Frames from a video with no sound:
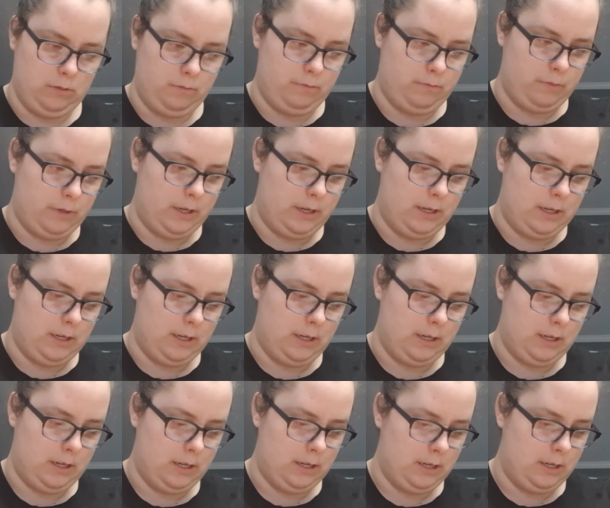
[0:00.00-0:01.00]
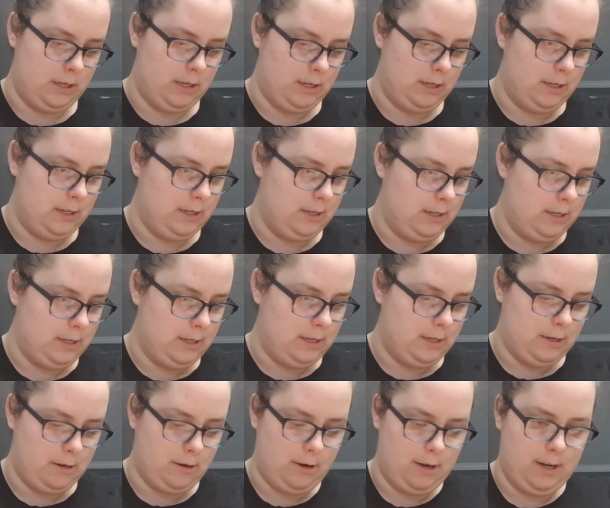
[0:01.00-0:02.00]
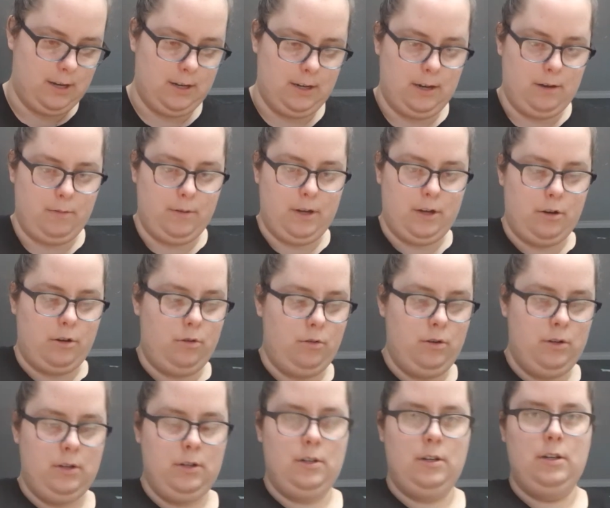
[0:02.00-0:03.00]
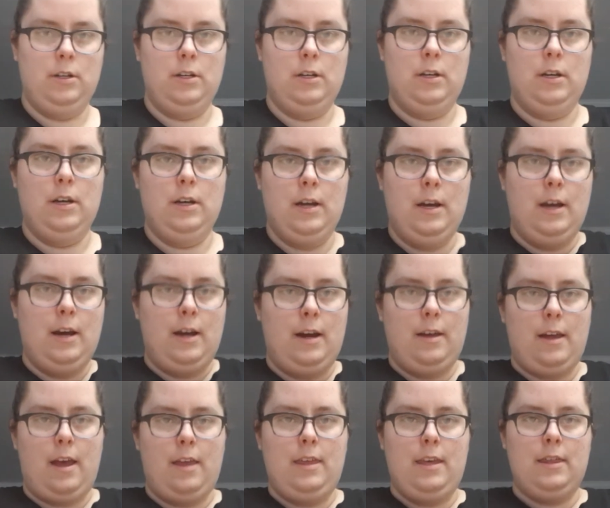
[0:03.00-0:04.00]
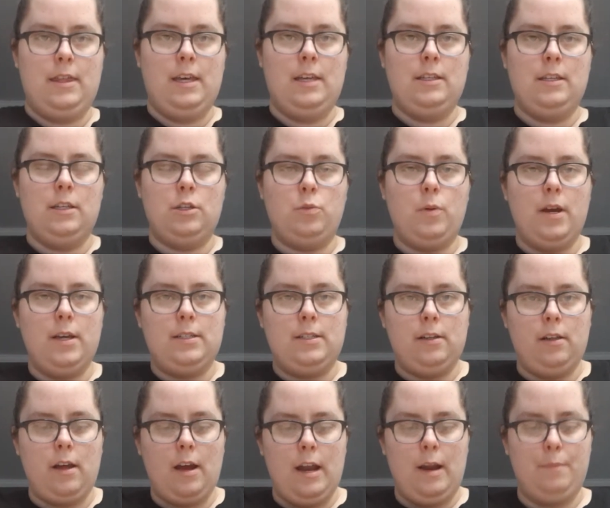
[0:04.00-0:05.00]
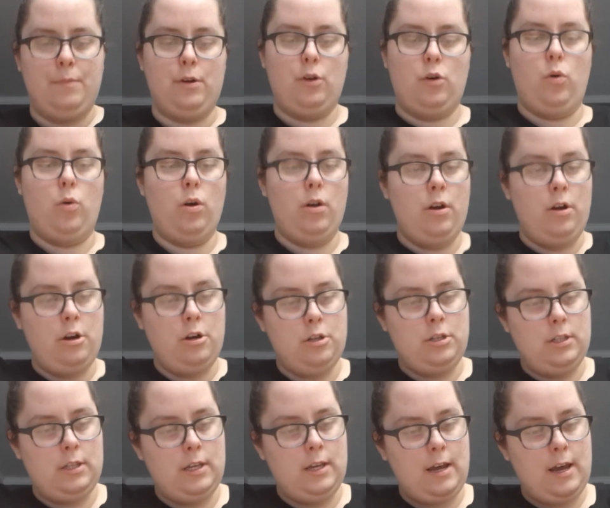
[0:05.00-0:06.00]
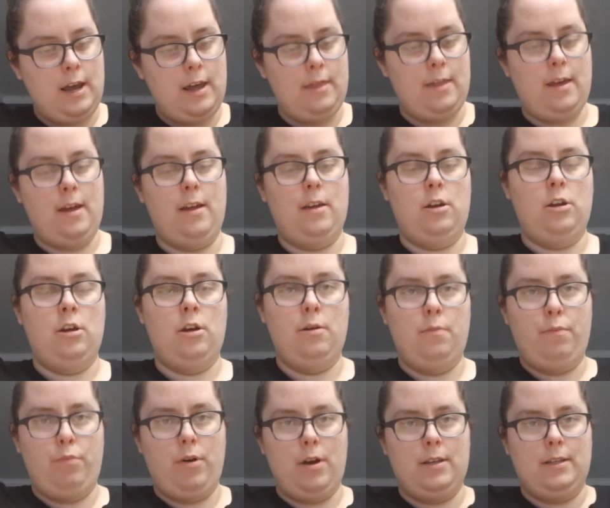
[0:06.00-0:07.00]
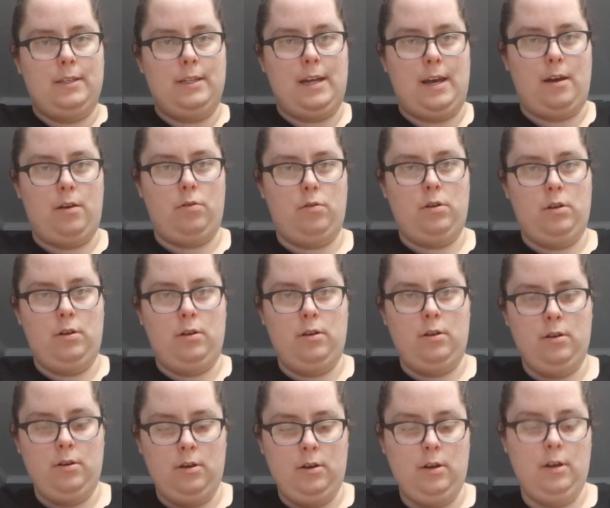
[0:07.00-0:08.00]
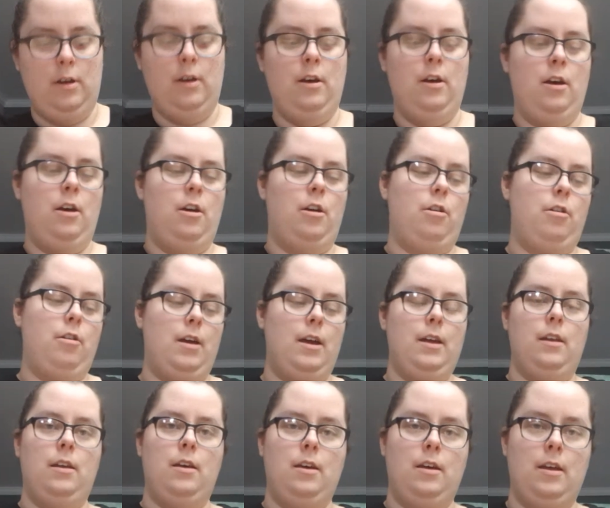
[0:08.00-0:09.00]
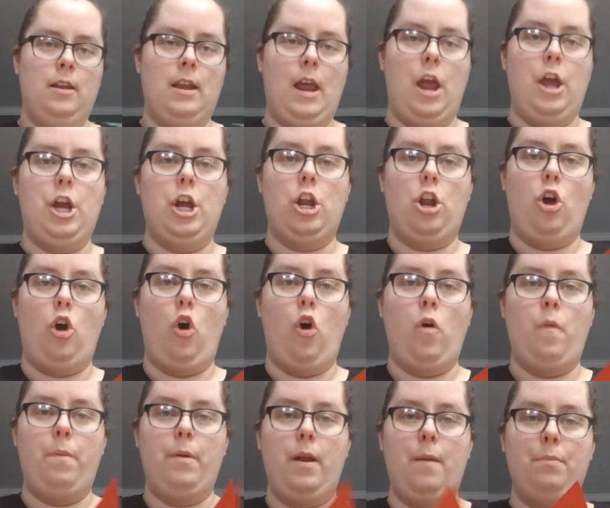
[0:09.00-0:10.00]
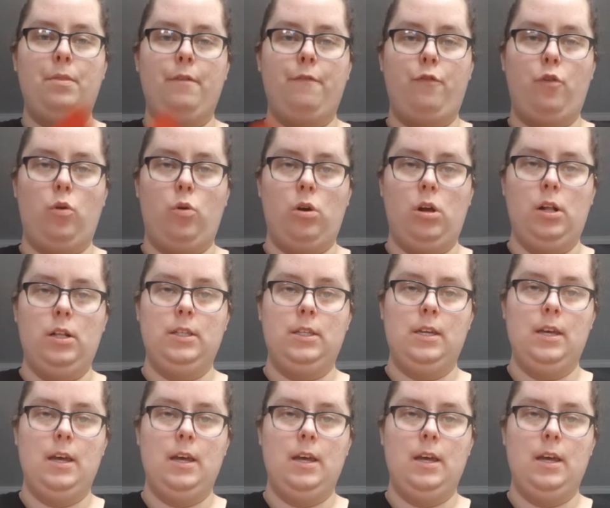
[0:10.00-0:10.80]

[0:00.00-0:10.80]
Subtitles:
But, all right, here we go. I think the easiest way is to line up the corners and then press down. All right, now you're going to open up the fold